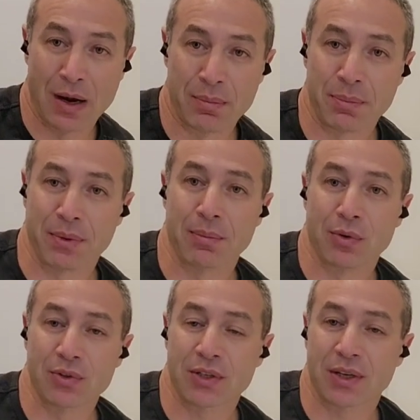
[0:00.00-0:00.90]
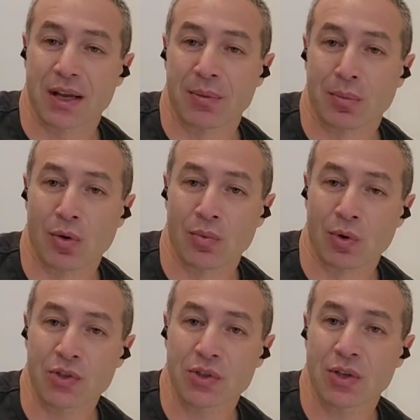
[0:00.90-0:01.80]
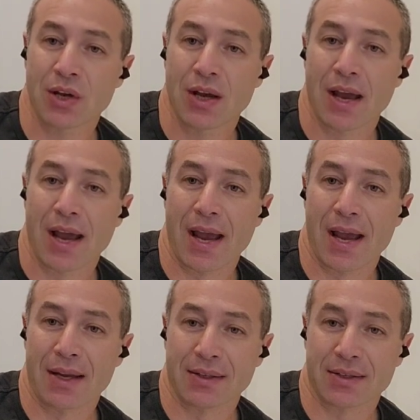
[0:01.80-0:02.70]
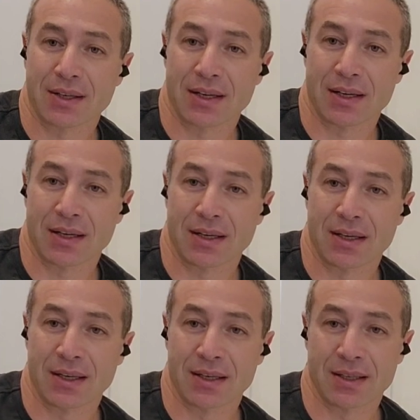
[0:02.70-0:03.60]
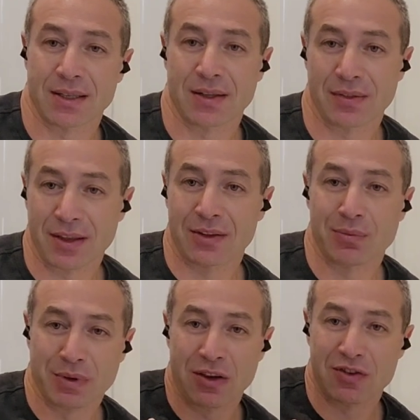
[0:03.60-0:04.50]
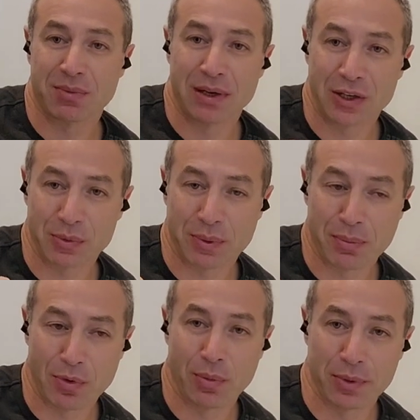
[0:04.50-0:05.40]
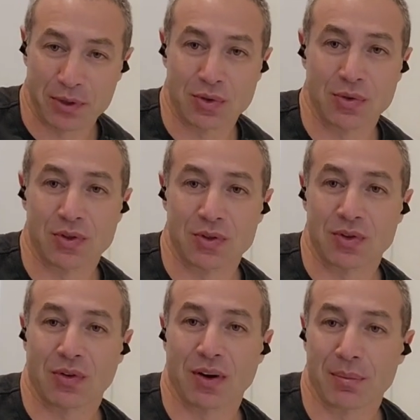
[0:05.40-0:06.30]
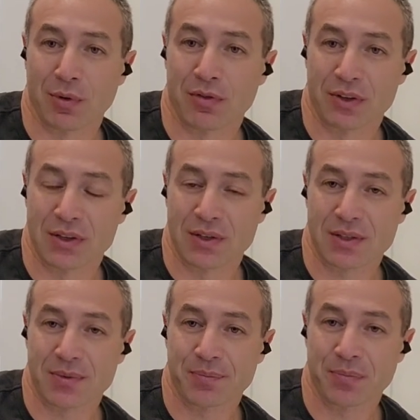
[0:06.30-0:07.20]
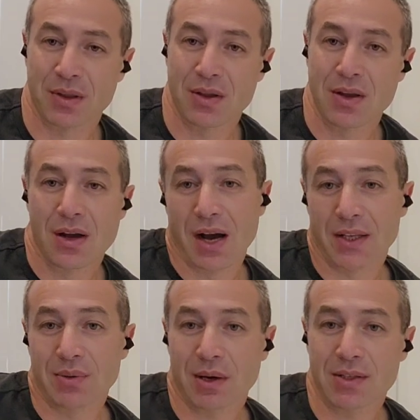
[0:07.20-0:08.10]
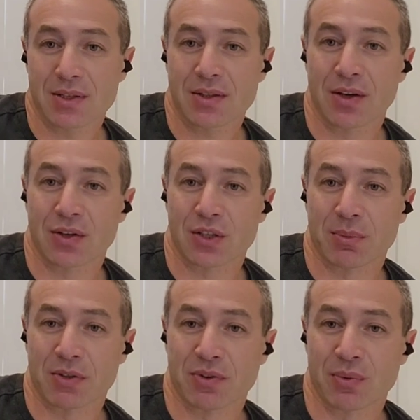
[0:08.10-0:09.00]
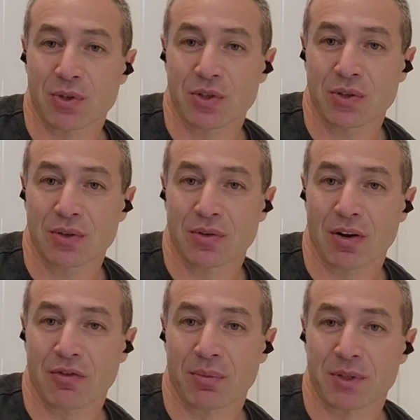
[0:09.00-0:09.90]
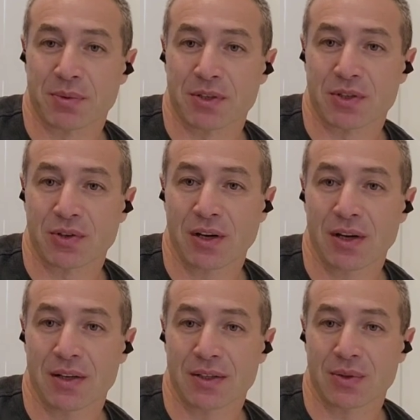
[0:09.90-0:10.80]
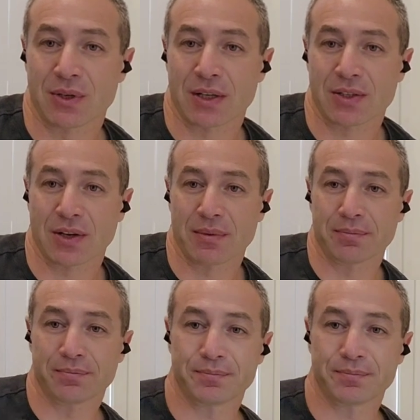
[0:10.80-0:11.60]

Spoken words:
be promoted and more watched, and that gives me a little bit more opportunity to create more videos. Otherwise, thank you so much for watching. Greg from Brisbane, Australia. Until next time.